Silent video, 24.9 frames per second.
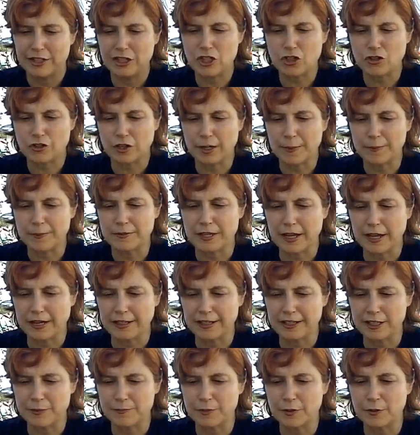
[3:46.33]
This trip,
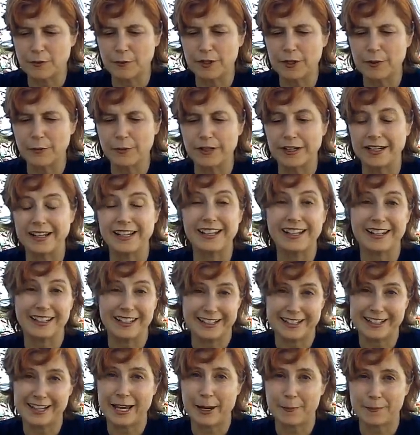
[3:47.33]
Daddy has been rereading
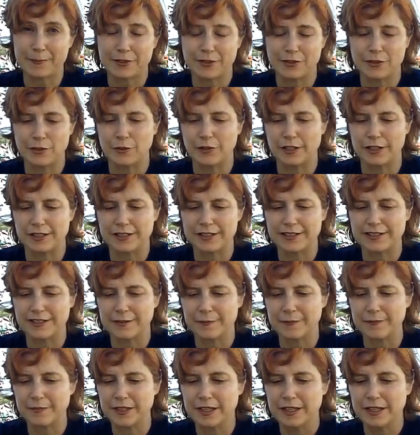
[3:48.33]
Kidnapped to
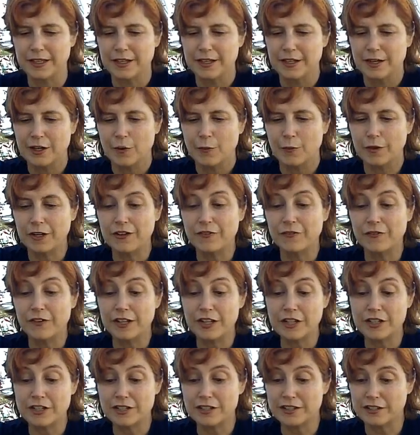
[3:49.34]
us. When he
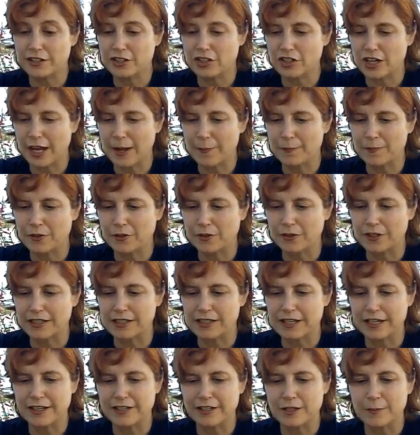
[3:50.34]
finishes the chapter,
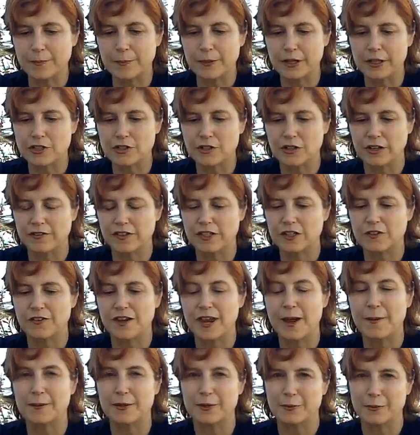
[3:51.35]
he takes a picture of his
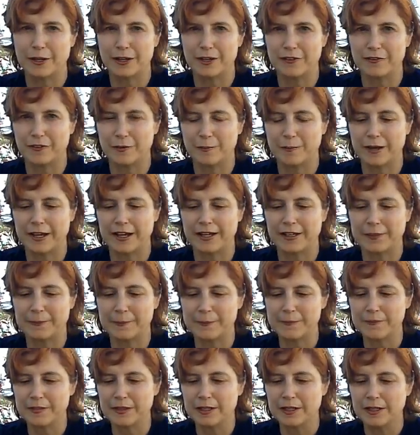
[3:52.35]
family ready for
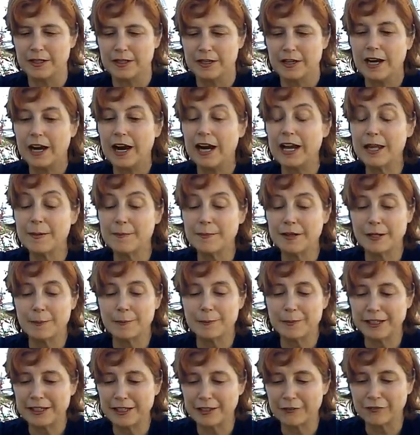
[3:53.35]
bed. I am in
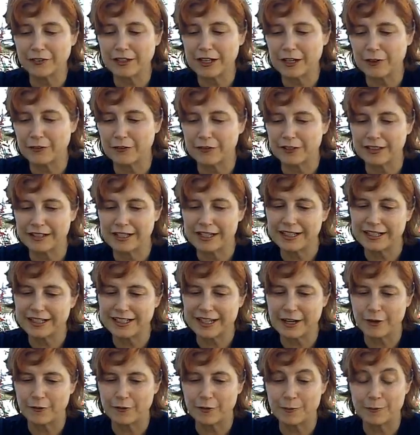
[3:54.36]
a pink flowery
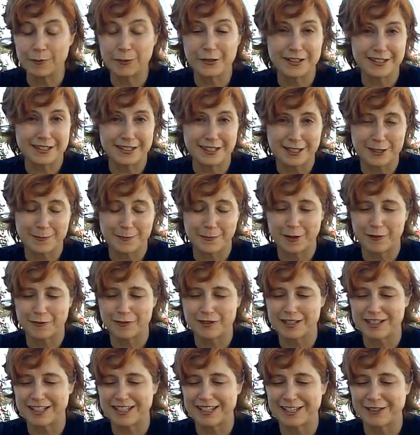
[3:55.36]
nightgown with princess
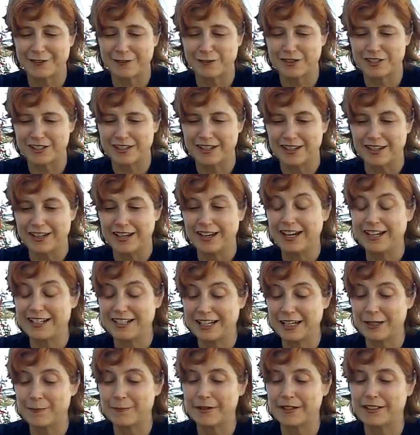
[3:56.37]
puff sleeves.
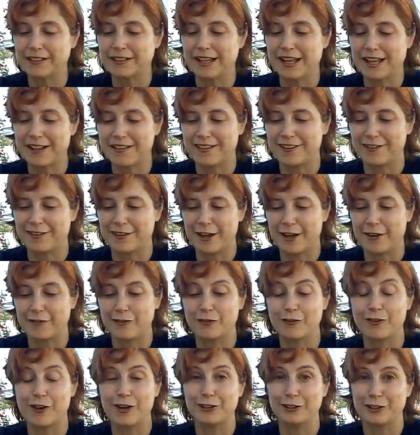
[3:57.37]
I take my glasses
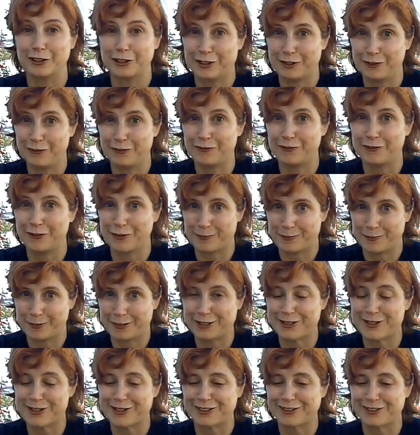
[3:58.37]
off so I'll look cute for the
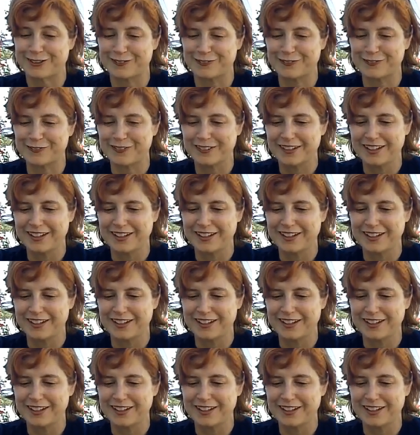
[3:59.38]
picture.